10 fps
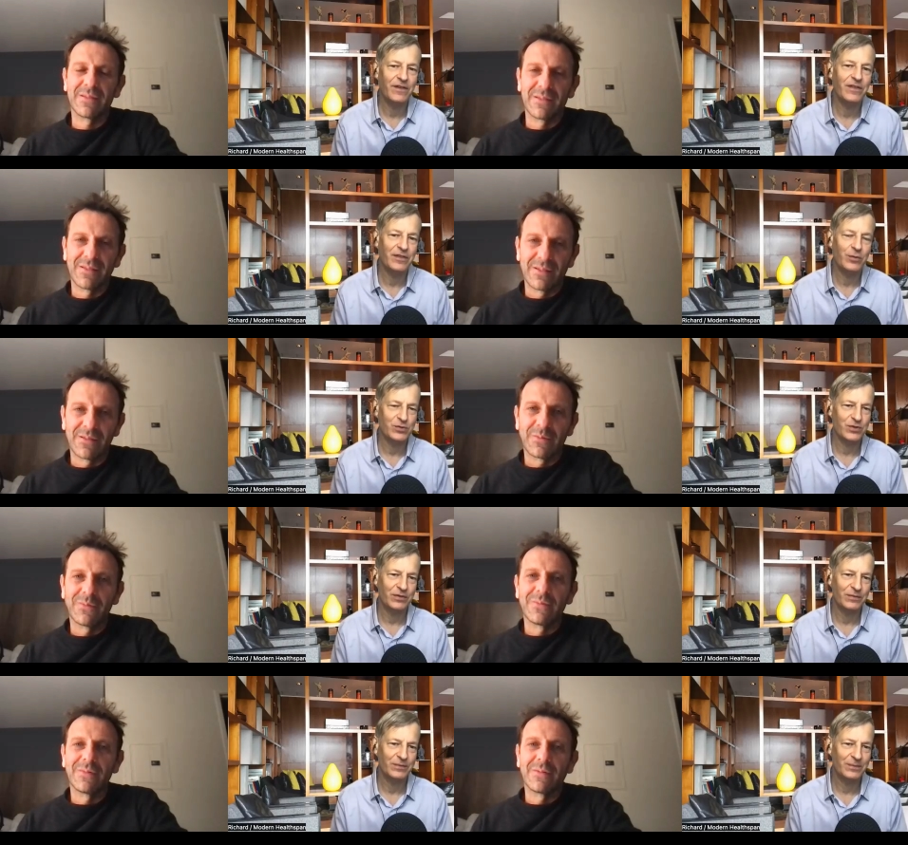Speaker 1: further thoughts
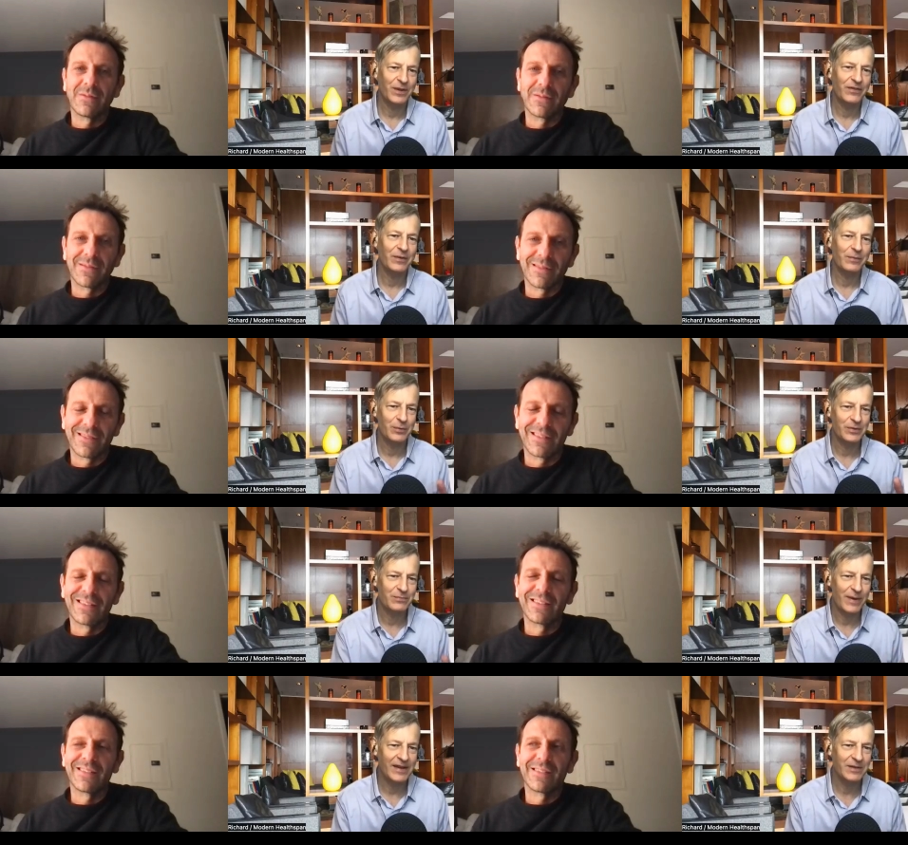on whether it
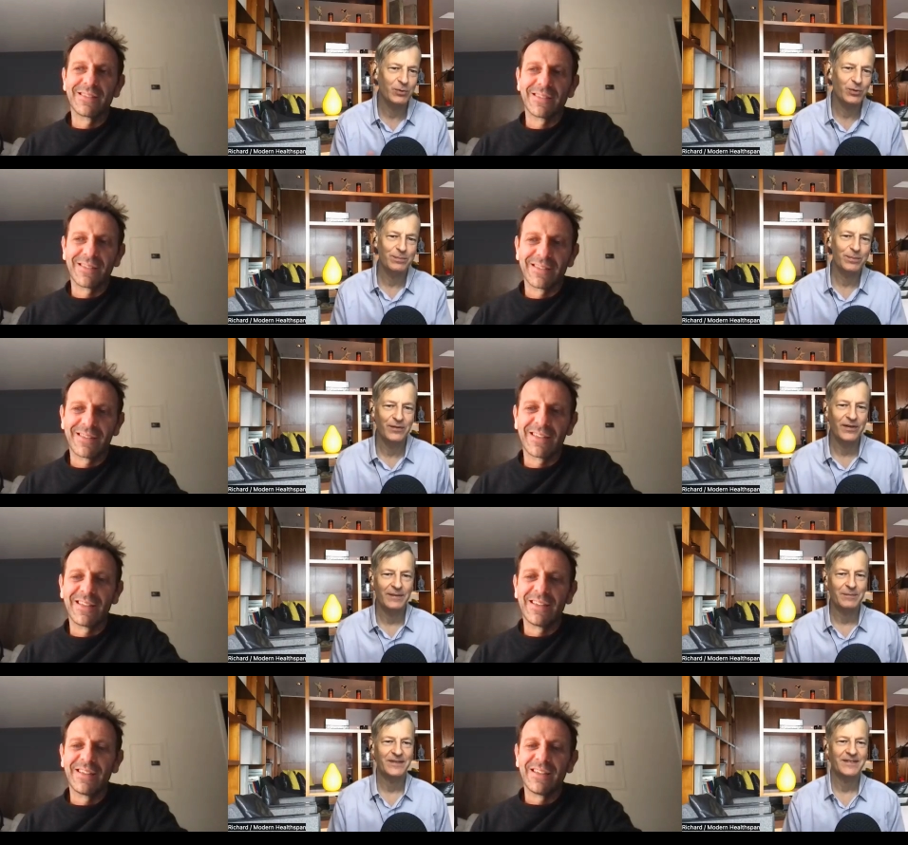was random or
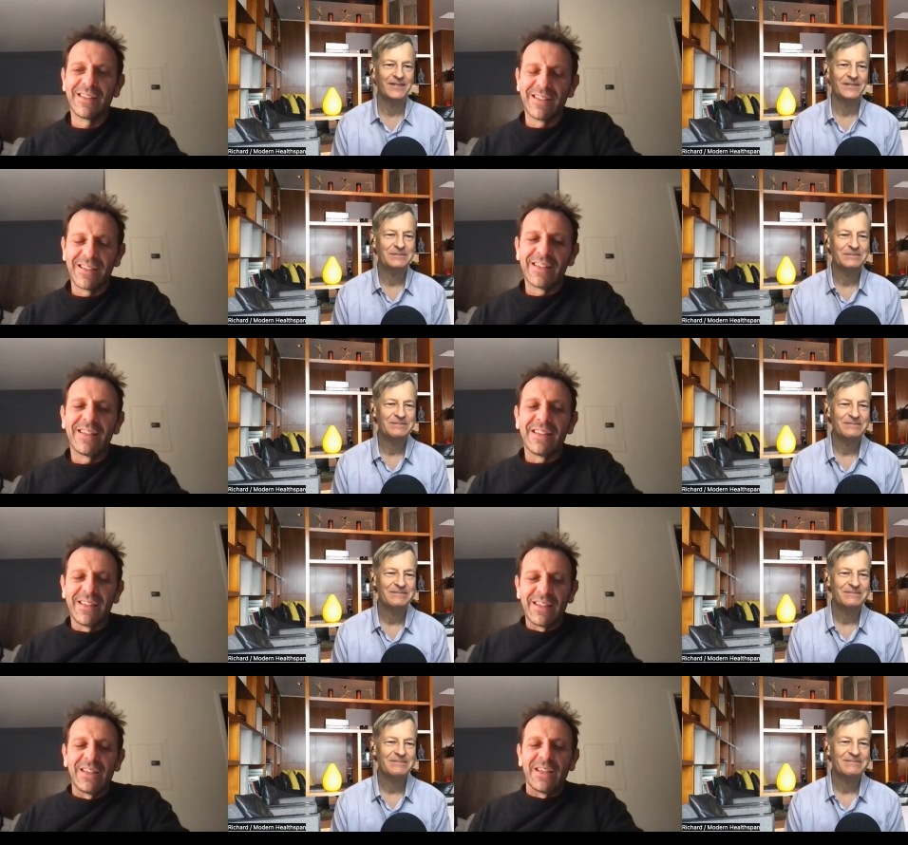programmed.
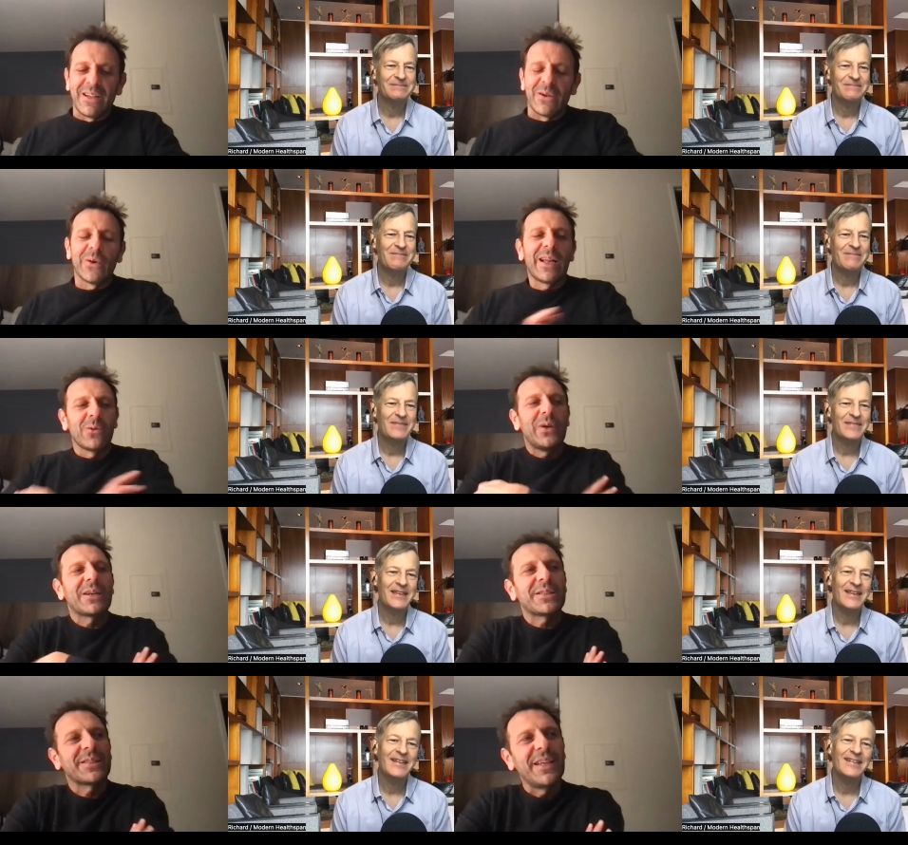Well, we
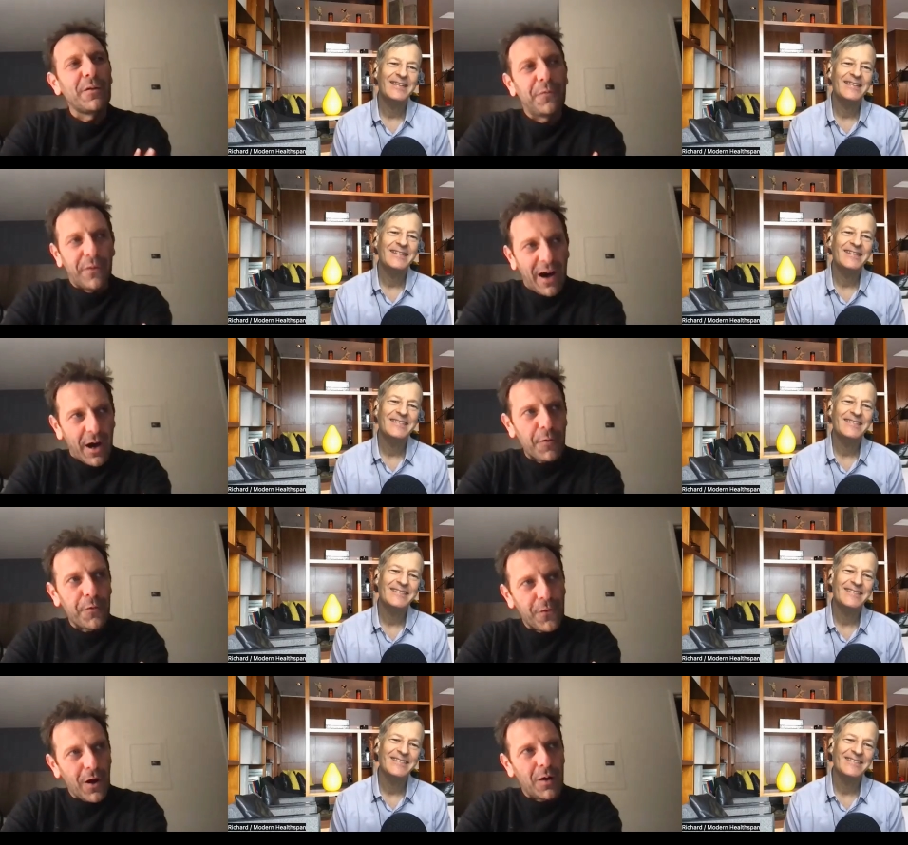are still
Speaker 2: far
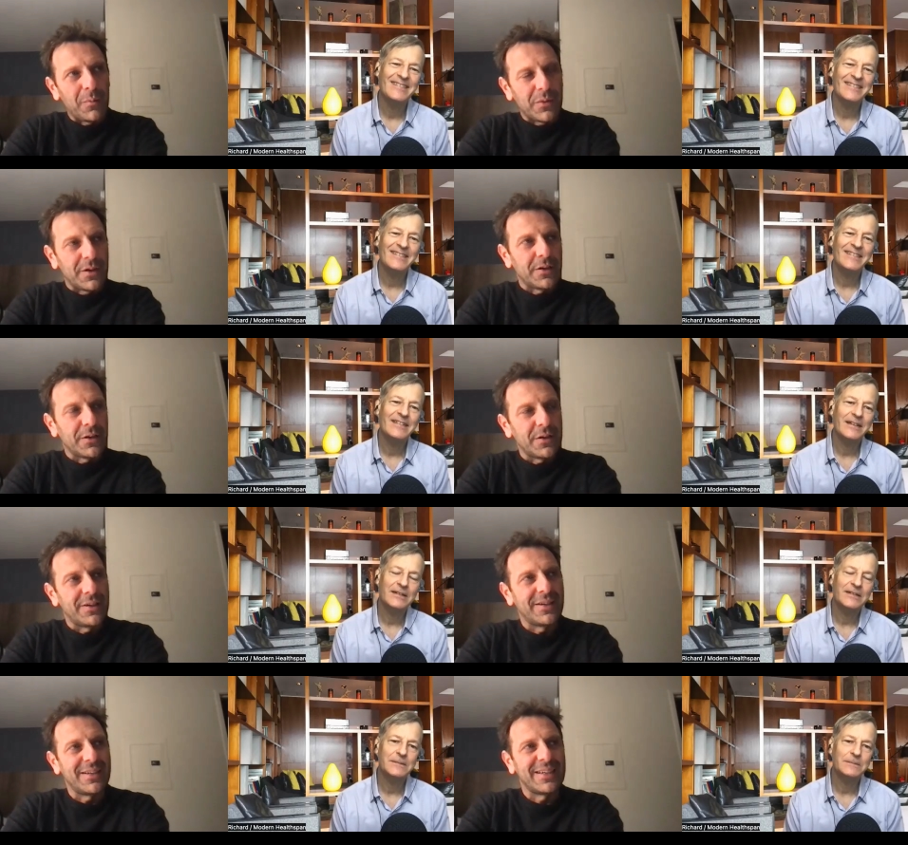from uh,
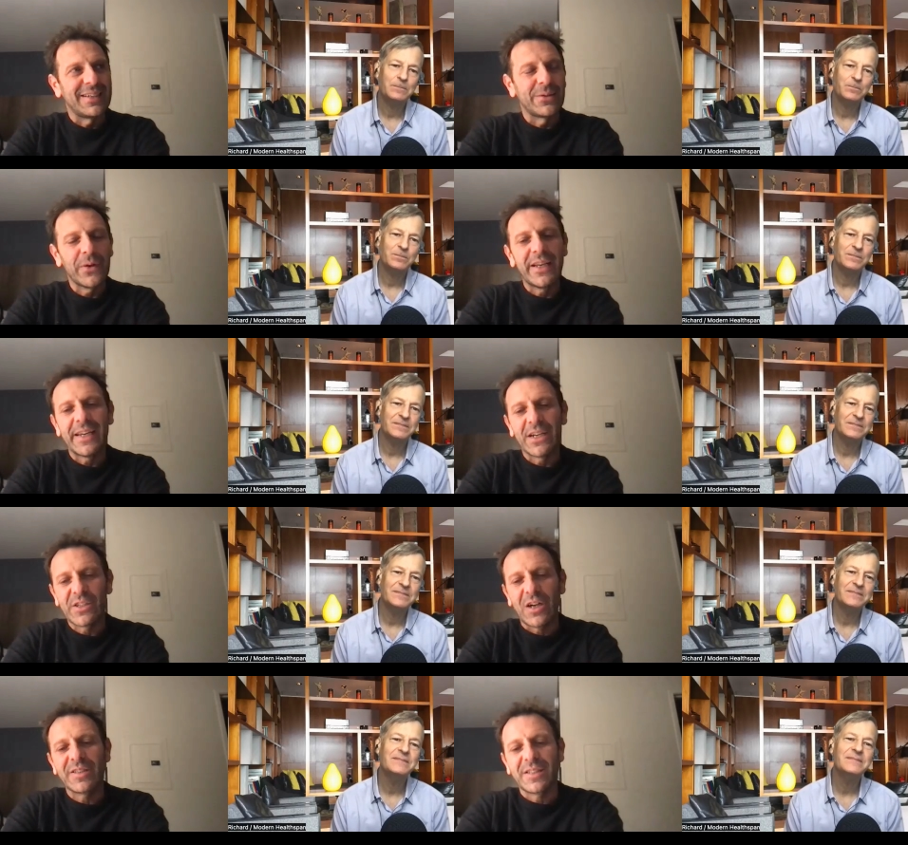uh, really an
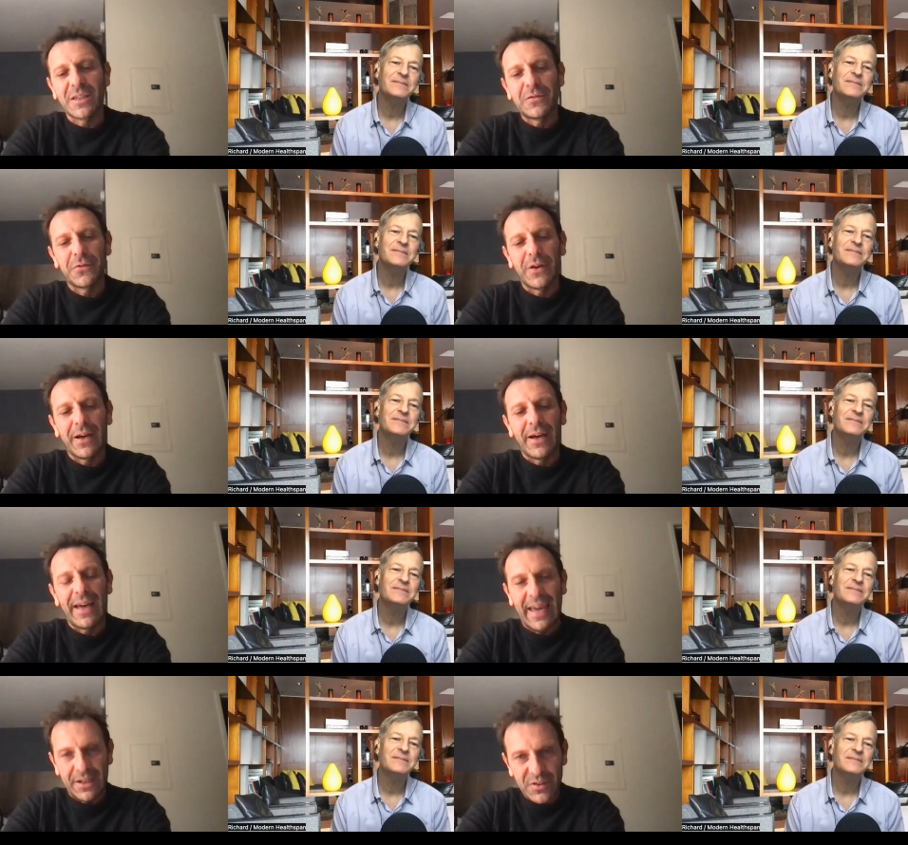exhaustive uh,
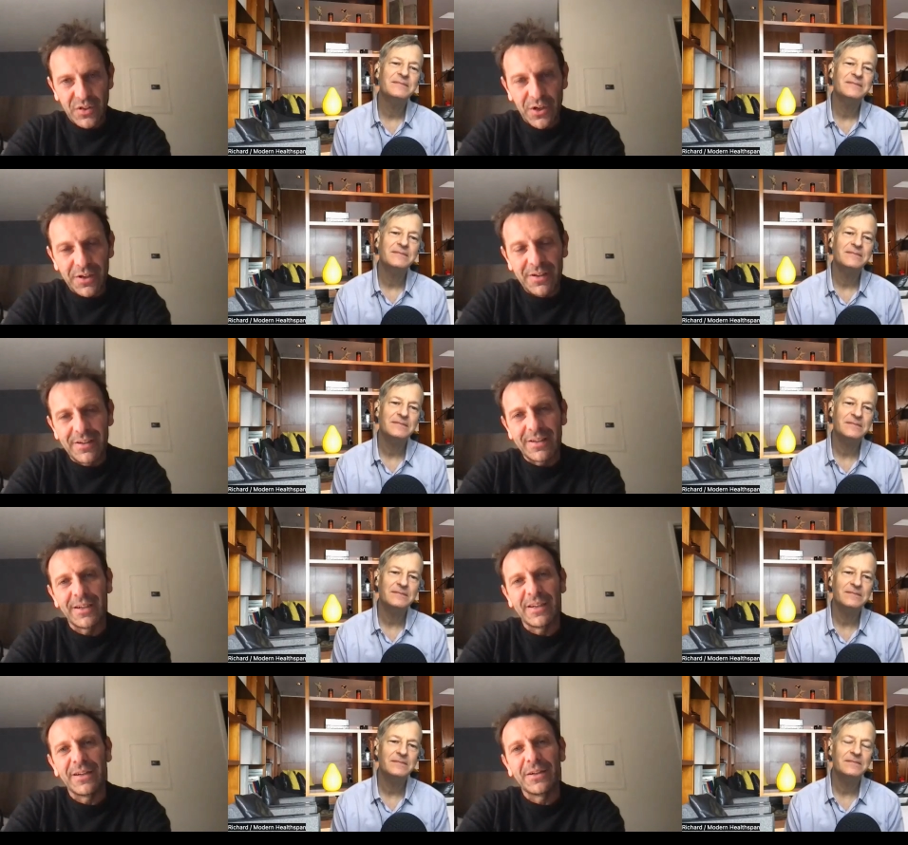answer.
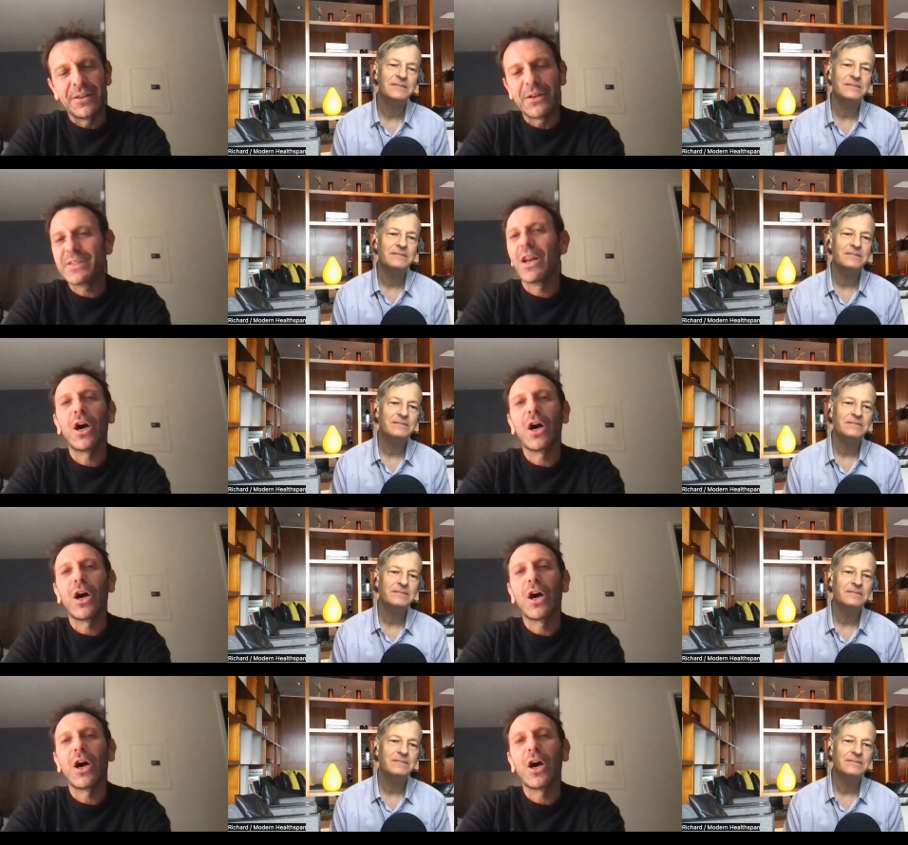Uh, there is a